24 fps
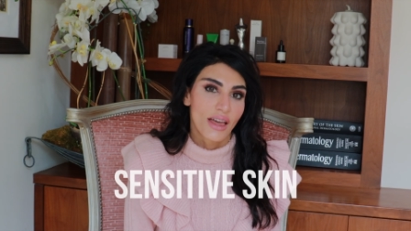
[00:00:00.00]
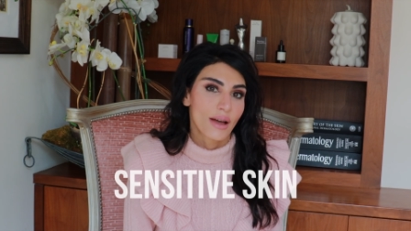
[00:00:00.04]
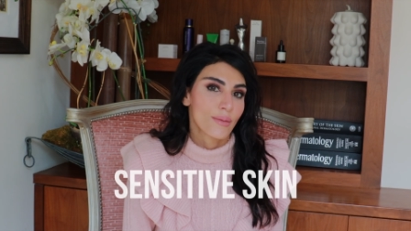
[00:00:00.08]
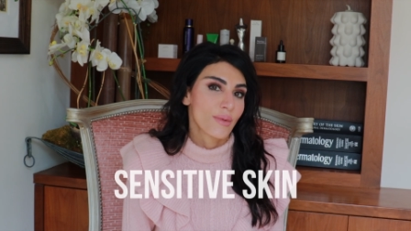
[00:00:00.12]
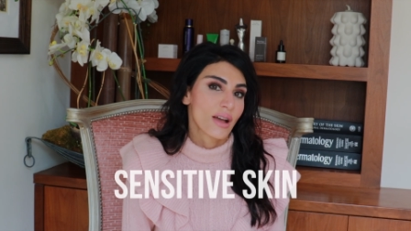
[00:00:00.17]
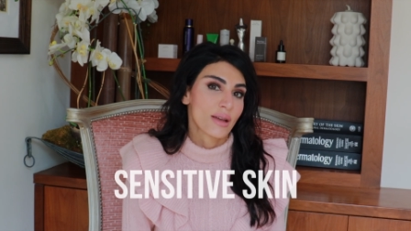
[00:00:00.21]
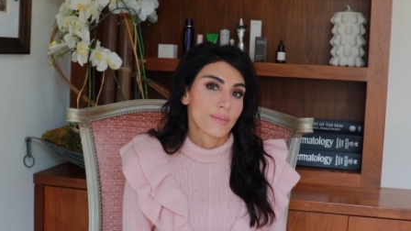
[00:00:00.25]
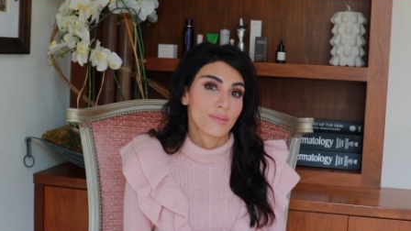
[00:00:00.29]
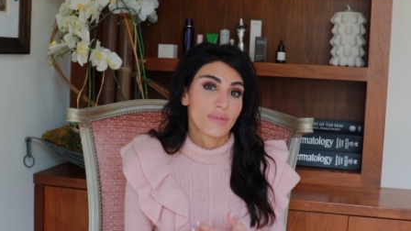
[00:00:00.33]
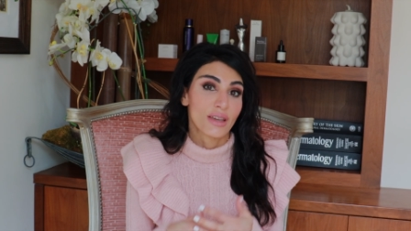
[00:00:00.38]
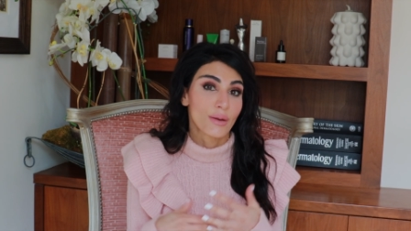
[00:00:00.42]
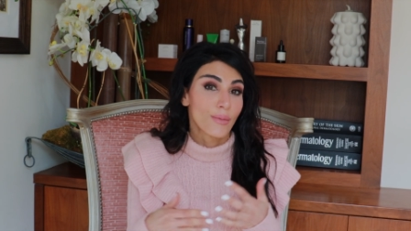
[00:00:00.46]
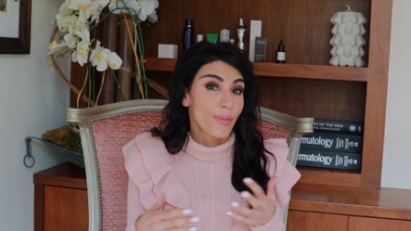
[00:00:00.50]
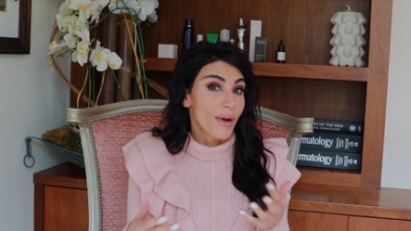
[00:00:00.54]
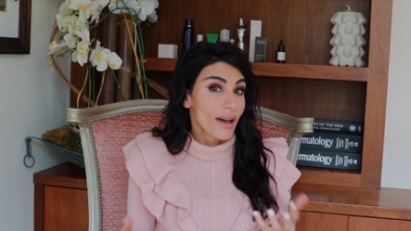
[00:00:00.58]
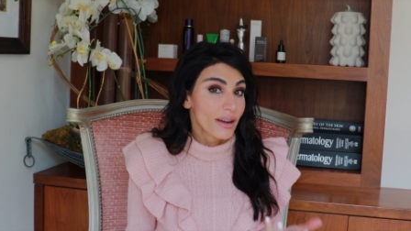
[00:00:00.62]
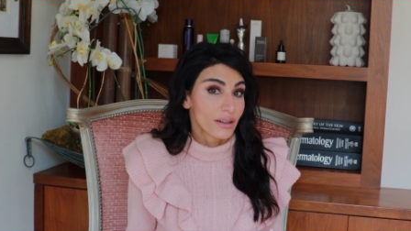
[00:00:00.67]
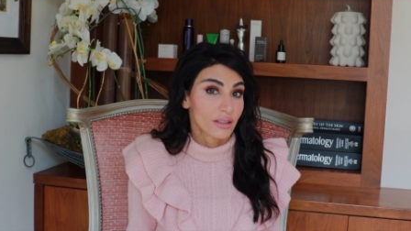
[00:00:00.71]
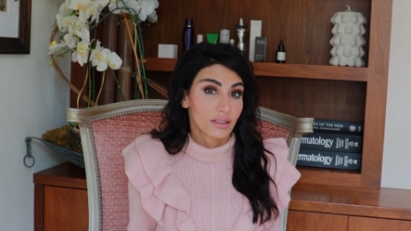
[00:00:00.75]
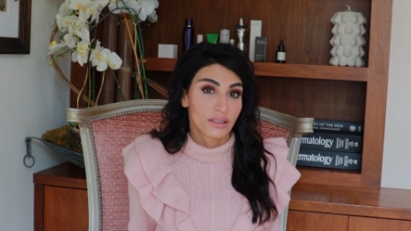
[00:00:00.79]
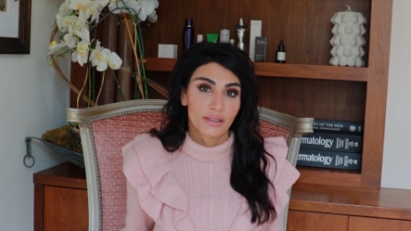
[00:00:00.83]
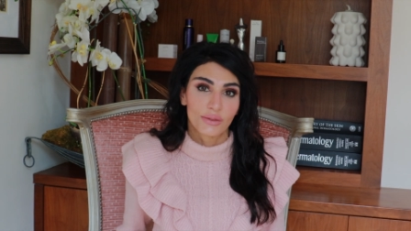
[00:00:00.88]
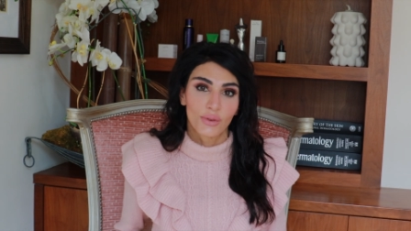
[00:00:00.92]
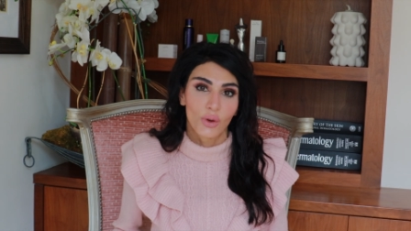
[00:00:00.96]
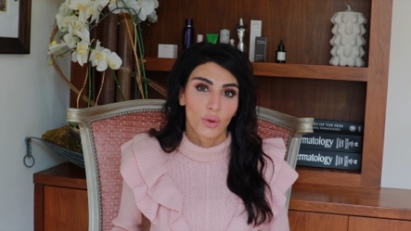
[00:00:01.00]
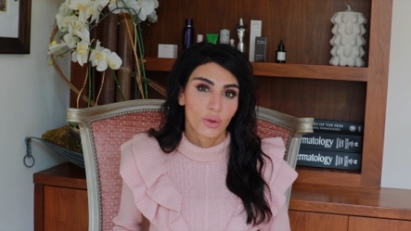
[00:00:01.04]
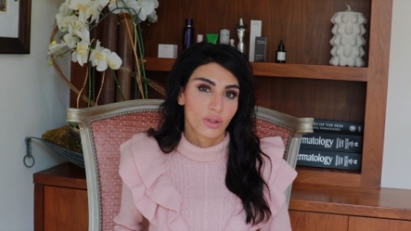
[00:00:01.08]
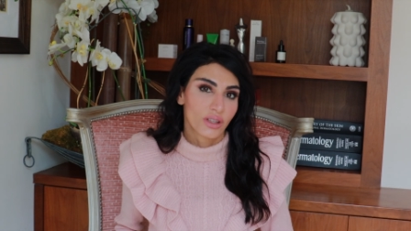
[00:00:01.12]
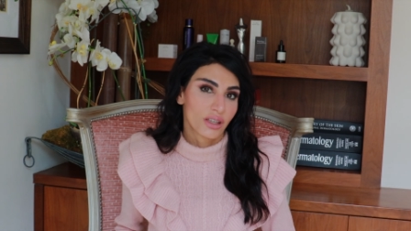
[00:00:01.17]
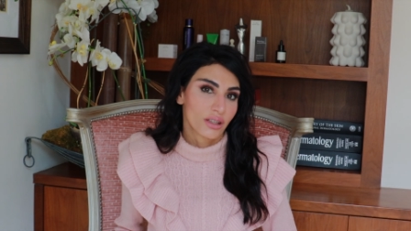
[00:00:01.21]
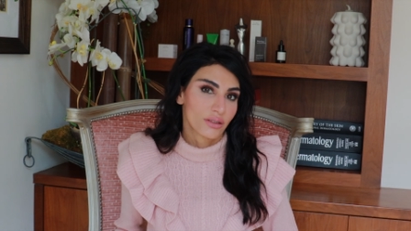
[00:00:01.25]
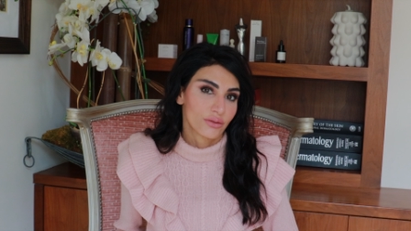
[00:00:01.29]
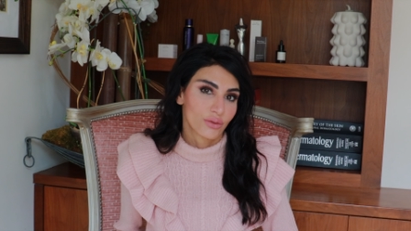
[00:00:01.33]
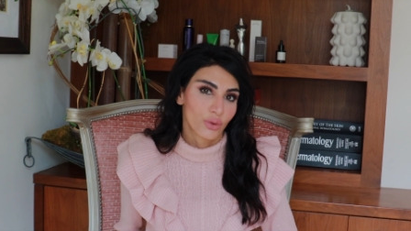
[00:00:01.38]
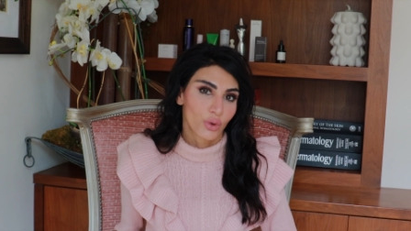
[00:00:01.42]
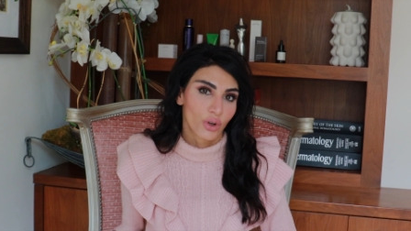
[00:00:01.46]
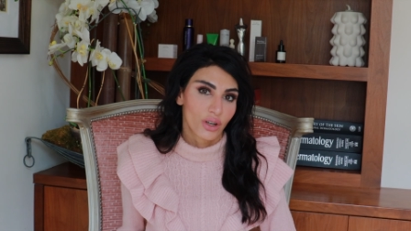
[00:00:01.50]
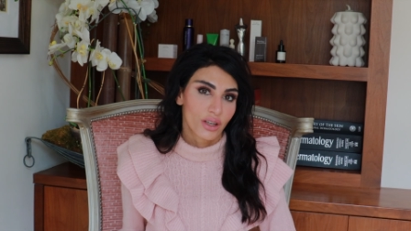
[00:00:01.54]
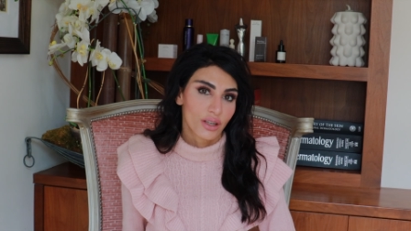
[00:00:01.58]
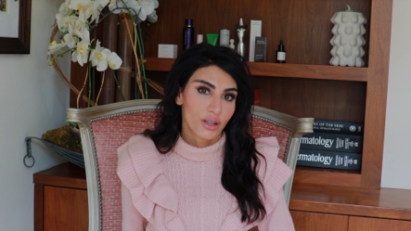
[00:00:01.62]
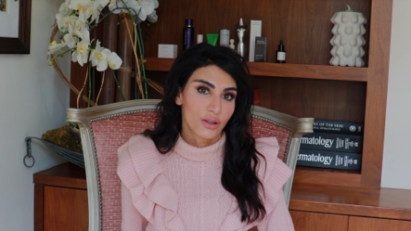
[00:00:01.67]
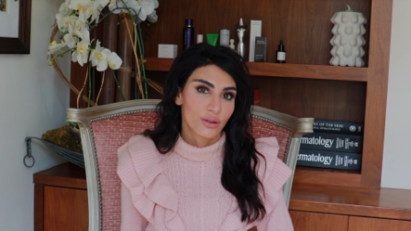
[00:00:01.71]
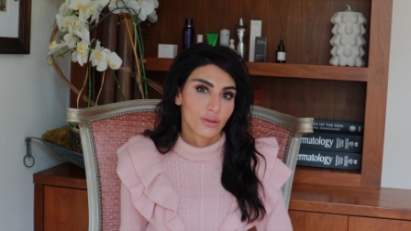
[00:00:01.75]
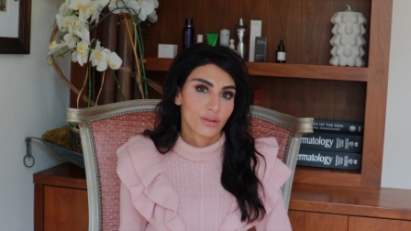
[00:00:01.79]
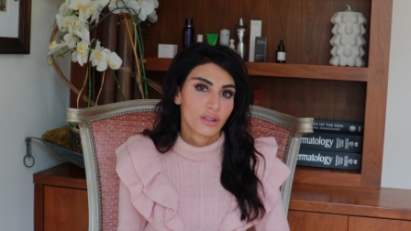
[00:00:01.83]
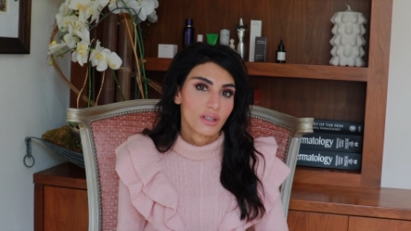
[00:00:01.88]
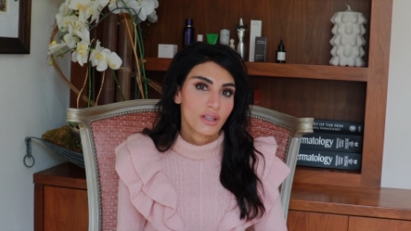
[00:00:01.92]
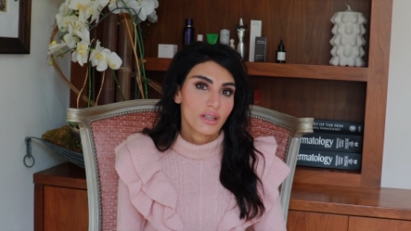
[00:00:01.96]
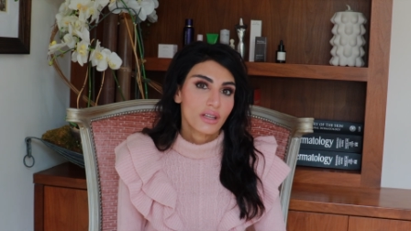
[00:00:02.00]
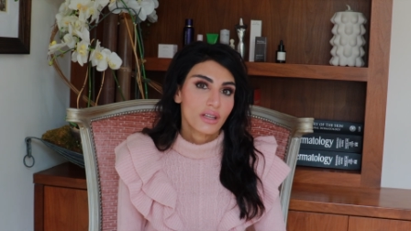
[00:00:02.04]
that might be a better exfoliant for you.